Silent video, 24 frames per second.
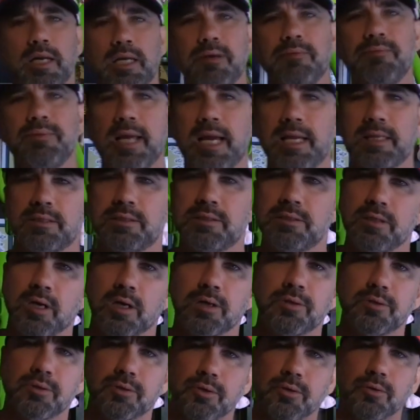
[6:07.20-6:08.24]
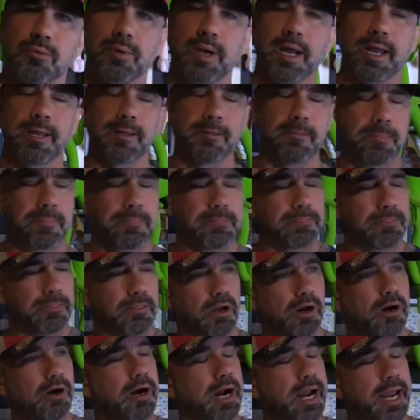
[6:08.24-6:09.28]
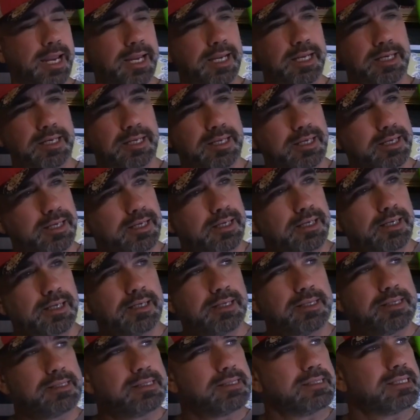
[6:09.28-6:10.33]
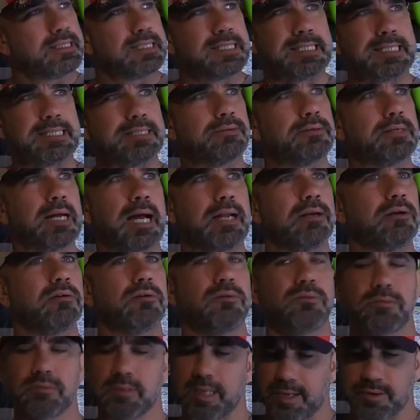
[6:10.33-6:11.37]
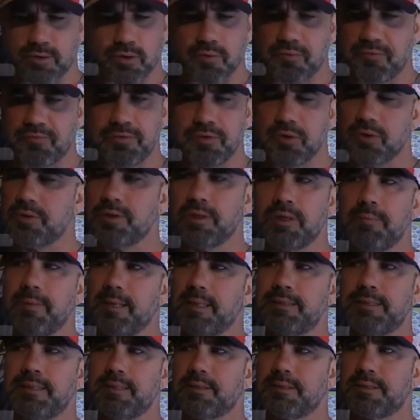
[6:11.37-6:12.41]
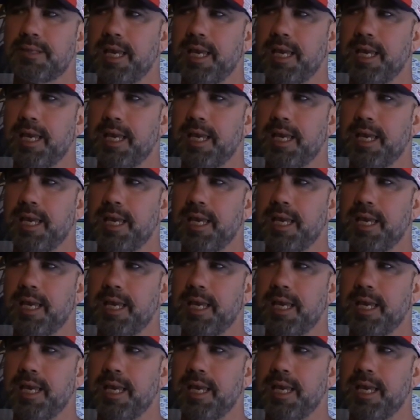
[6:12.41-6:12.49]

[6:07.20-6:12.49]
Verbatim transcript: give that sucker away. All right. I don't feel good about this